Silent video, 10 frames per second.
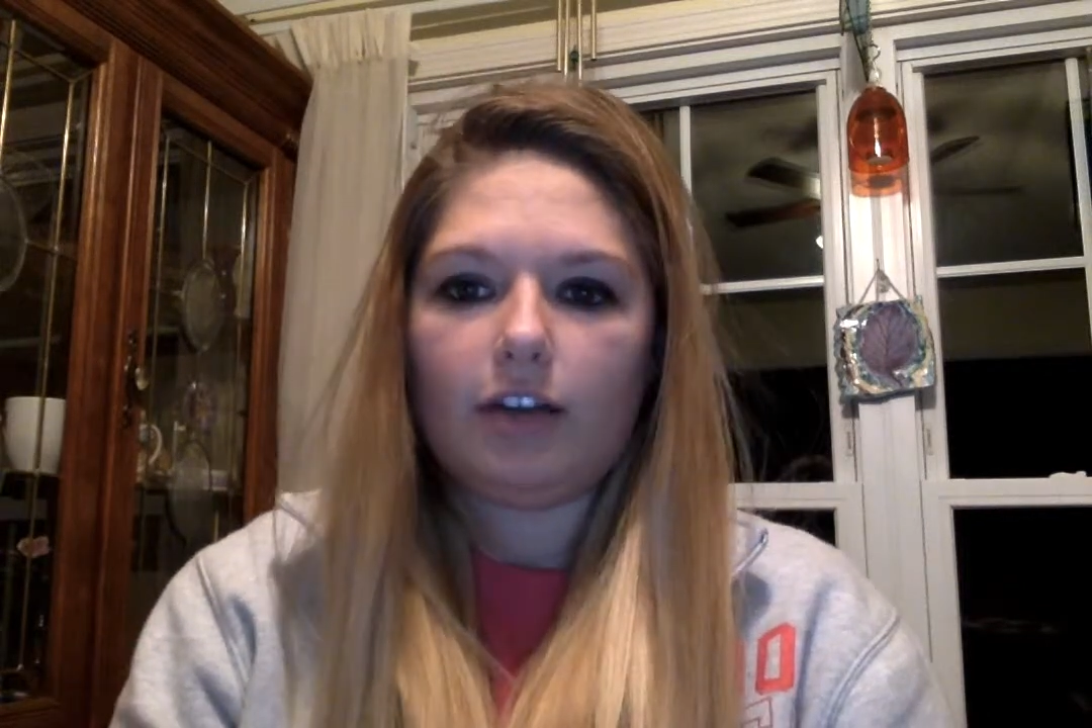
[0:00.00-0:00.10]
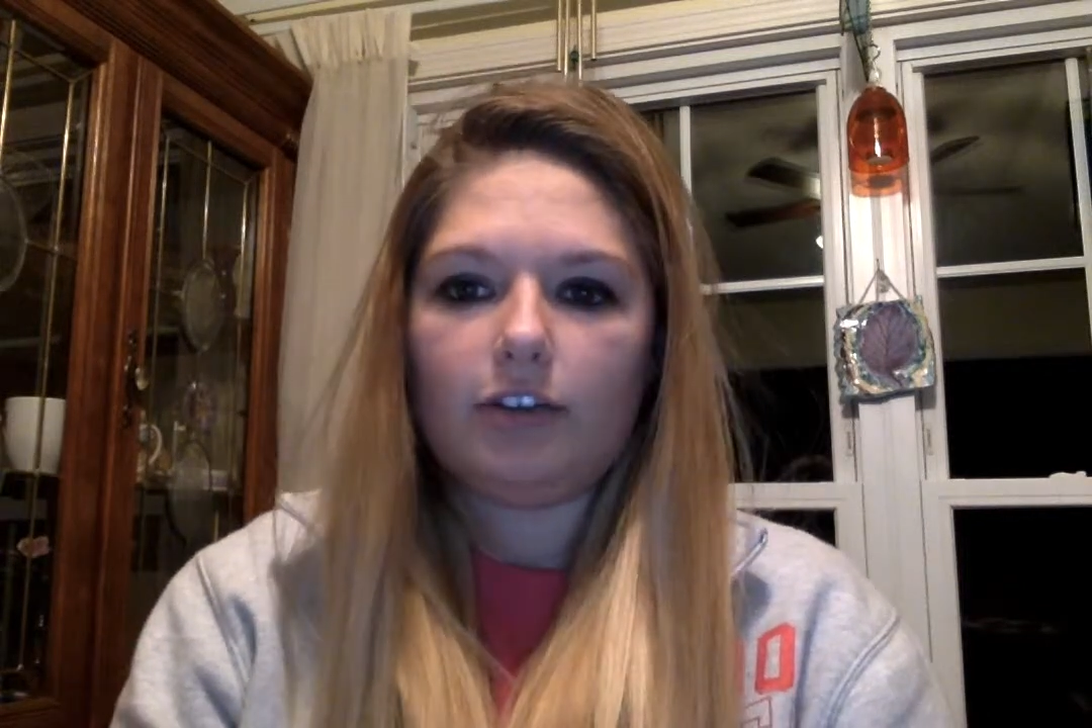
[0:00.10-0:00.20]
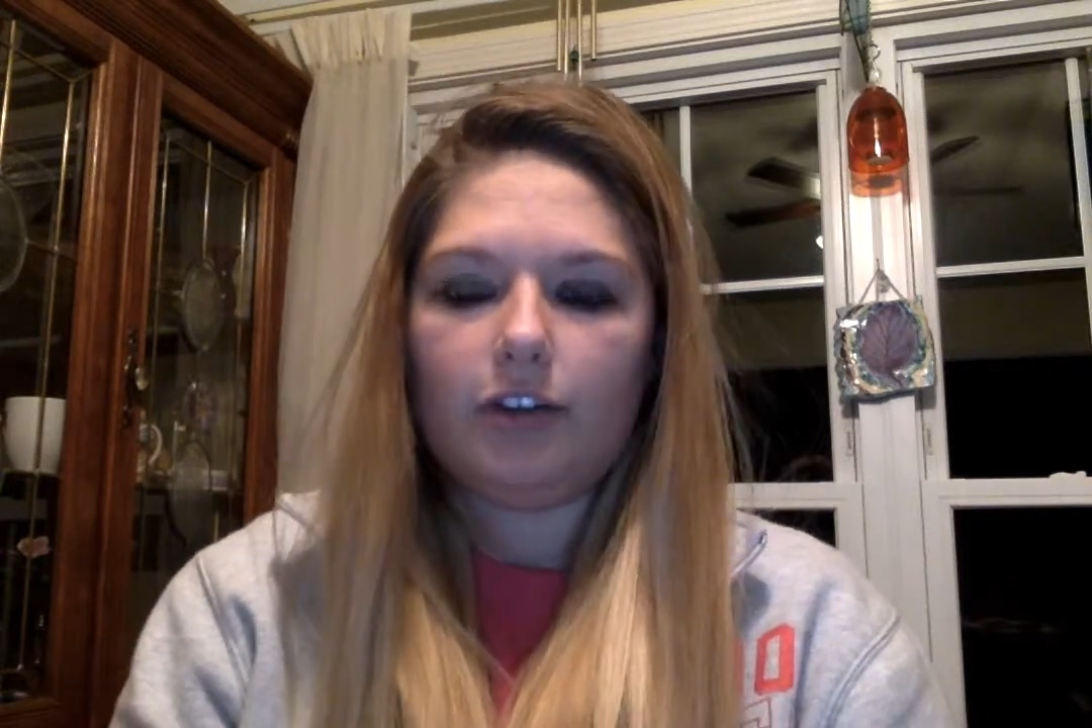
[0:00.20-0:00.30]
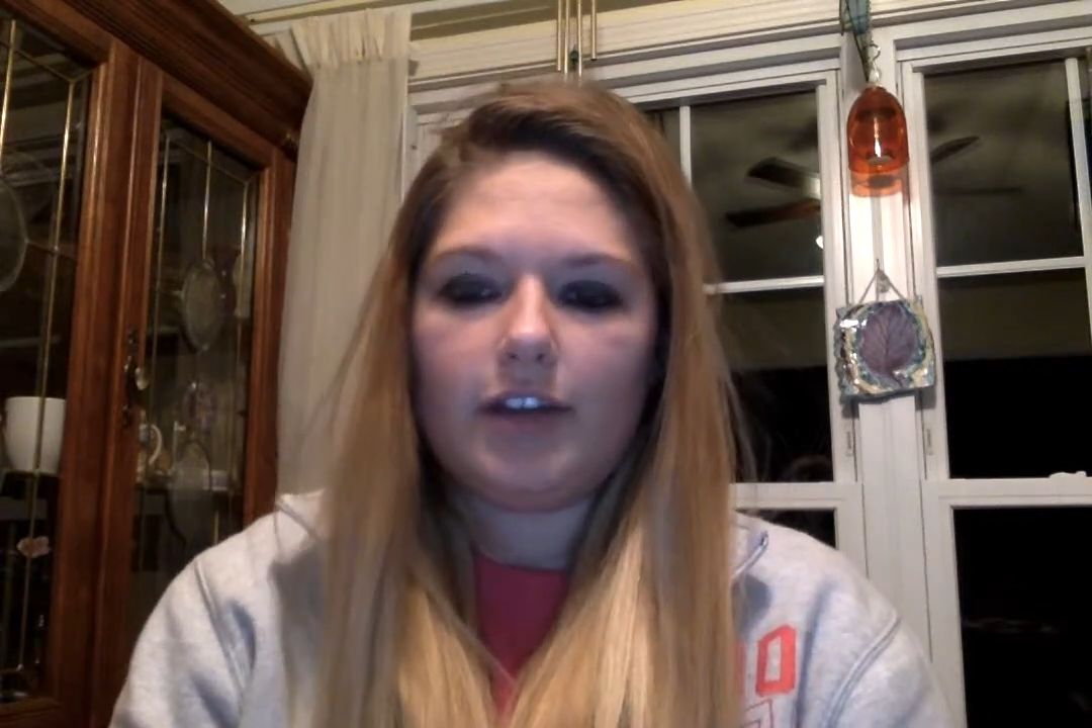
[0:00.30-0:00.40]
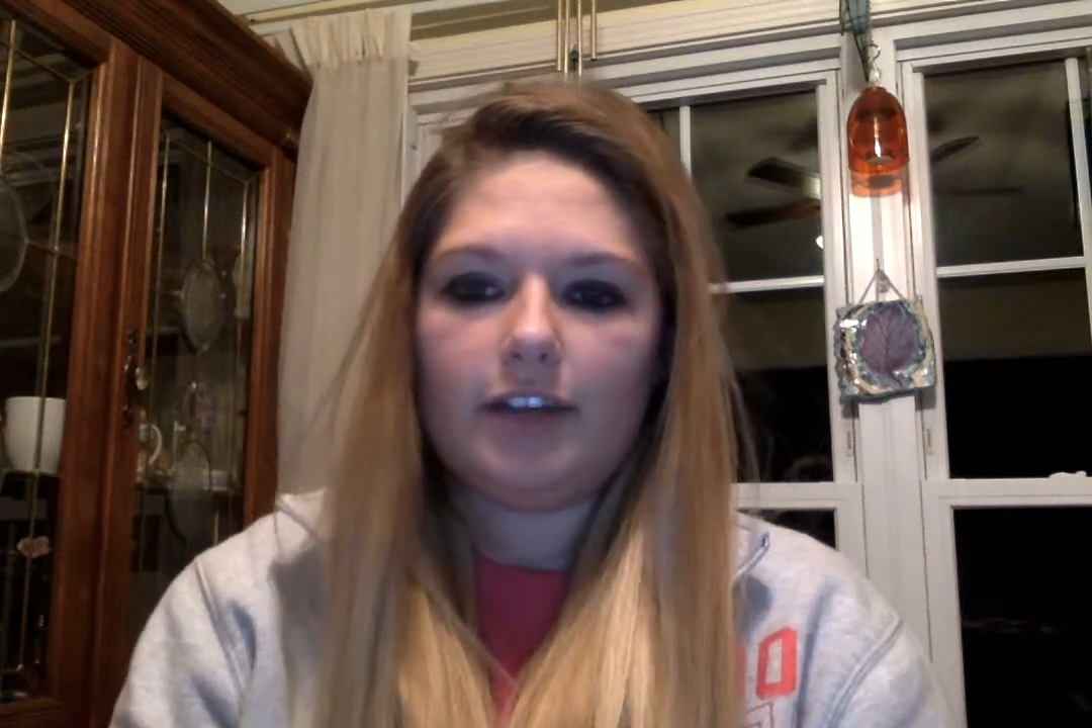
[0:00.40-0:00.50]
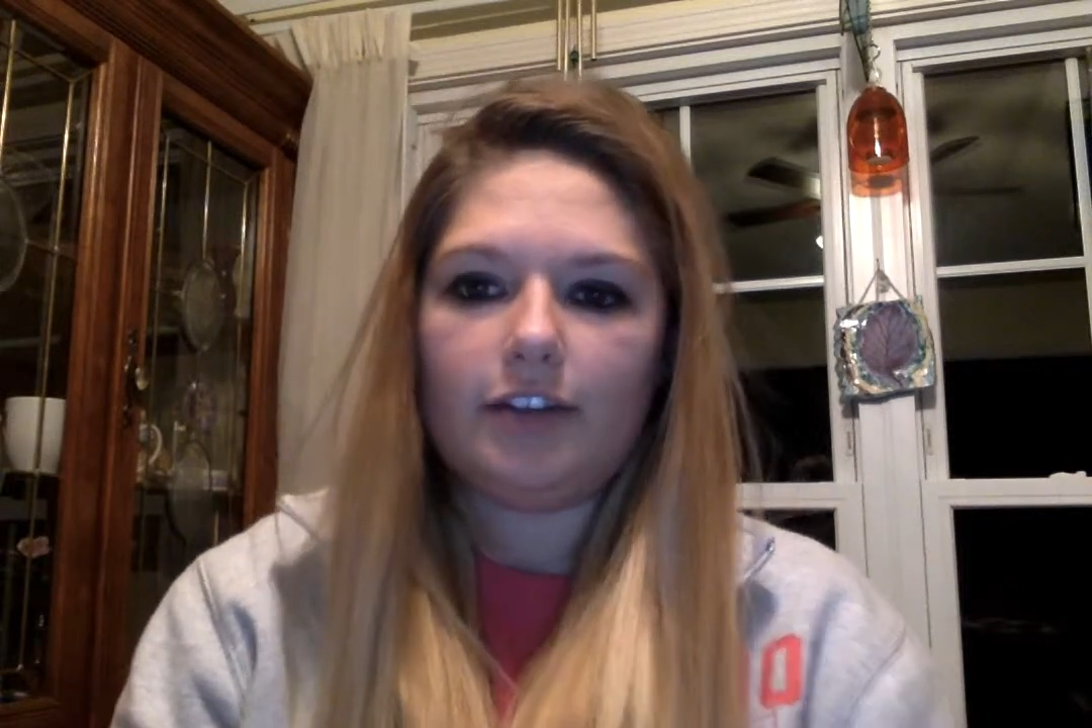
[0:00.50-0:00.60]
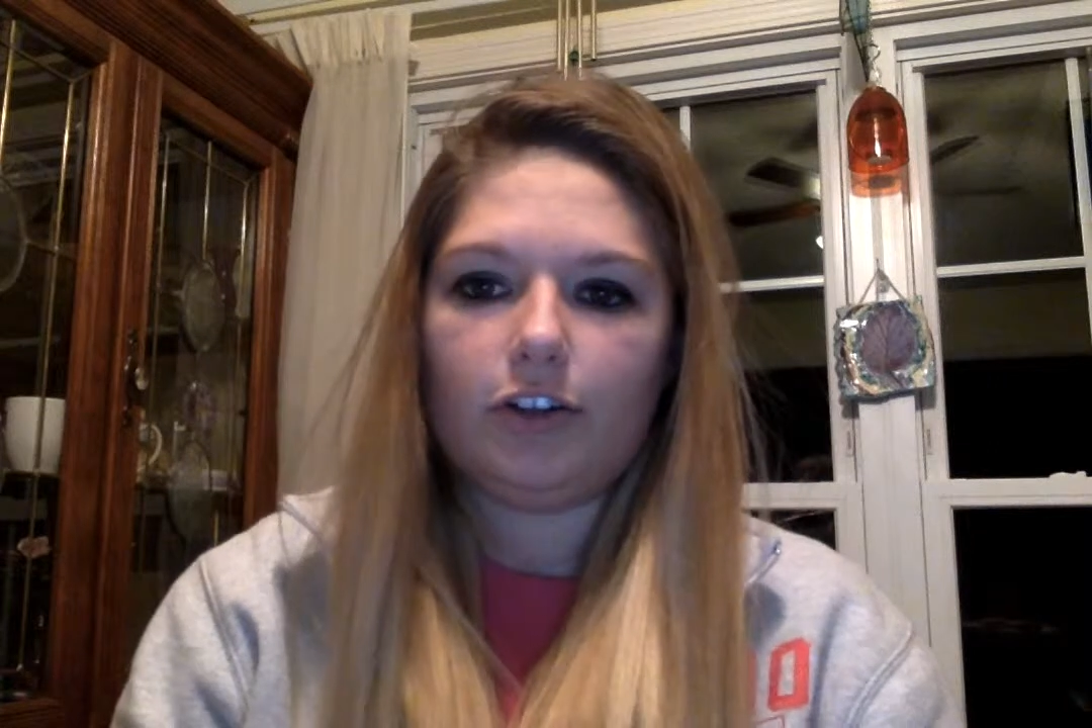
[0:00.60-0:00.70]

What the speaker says: also gets